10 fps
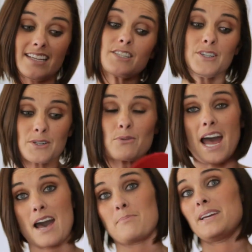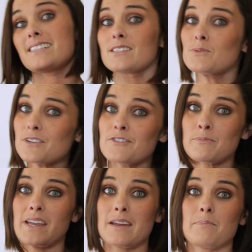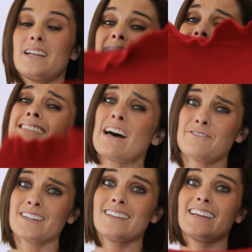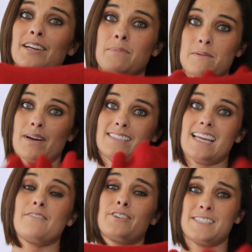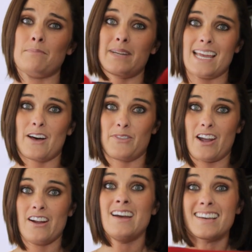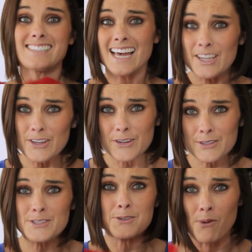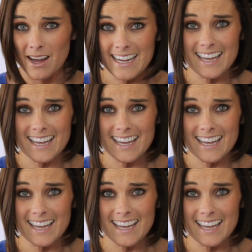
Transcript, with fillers: It's a good wrap. It doesn't work for me, but it's definitely gonna be a must-have for somebody out there. Is that you? Do you want